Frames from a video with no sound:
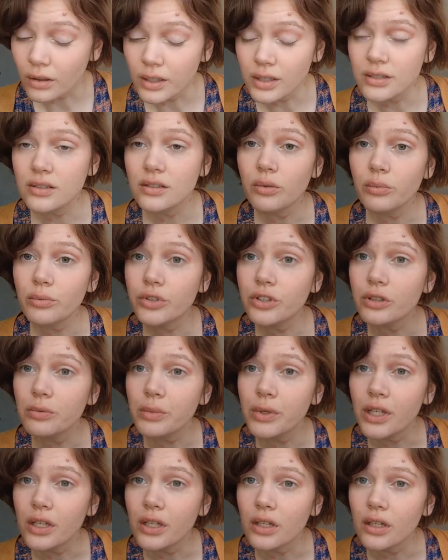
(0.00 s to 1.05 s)
this seems to
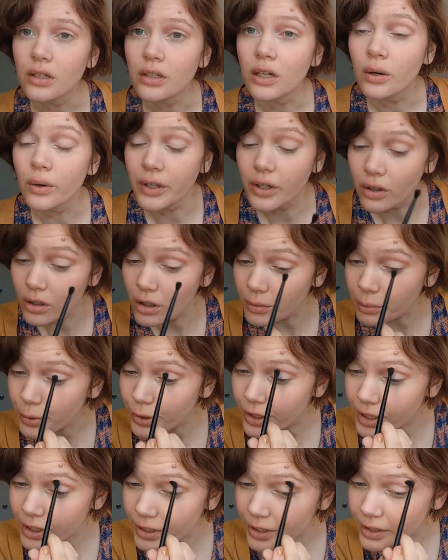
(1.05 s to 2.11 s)
be going on
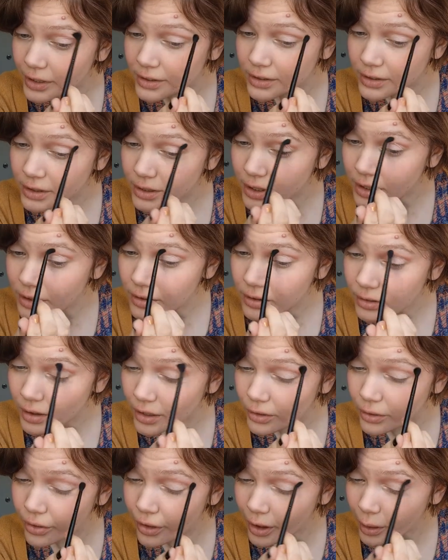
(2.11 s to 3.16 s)
pretty nicely.
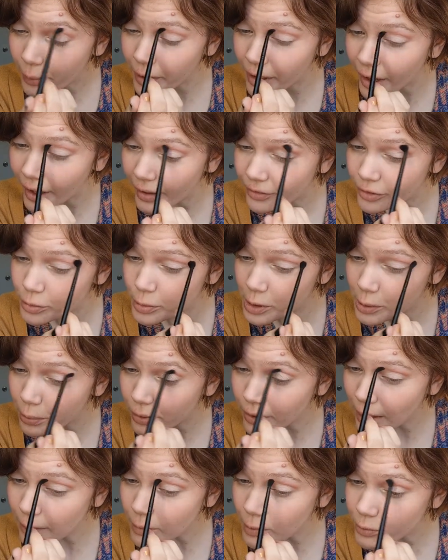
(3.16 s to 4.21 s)
I don't think I'm going to have too many
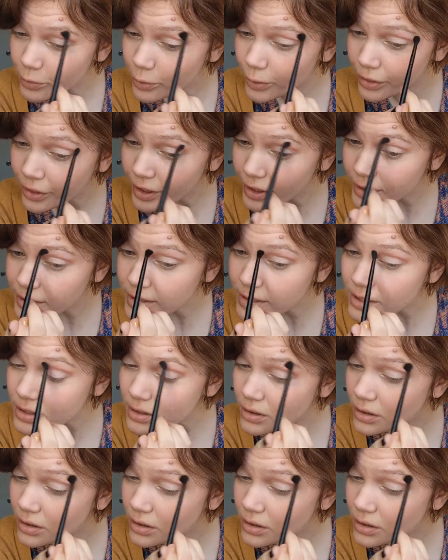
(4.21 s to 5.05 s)
problems with this.